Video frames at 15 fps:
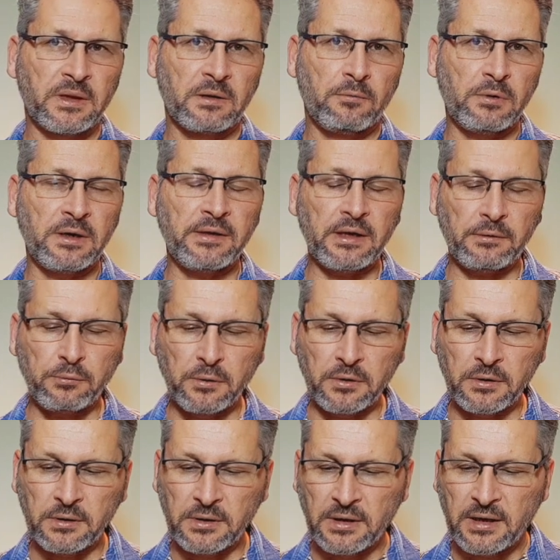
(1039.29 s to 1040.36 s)
one that
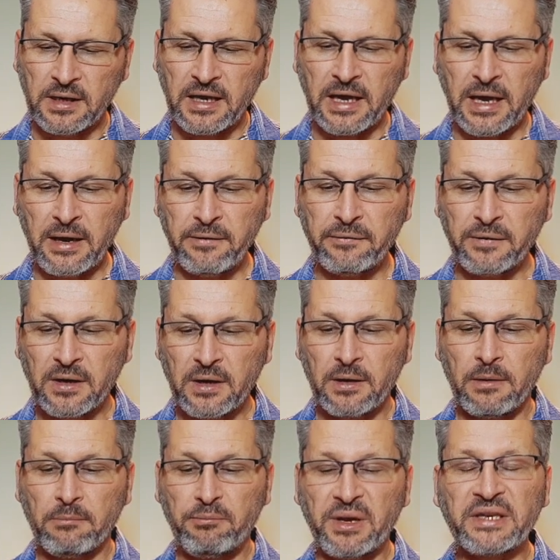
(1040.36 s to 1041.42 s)
will have
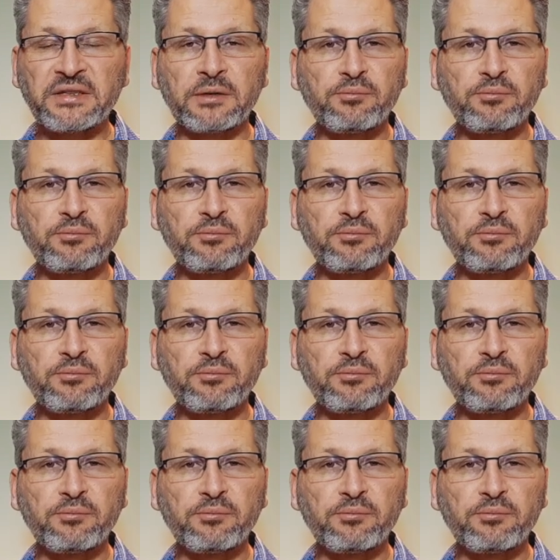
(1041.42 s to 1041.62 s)
better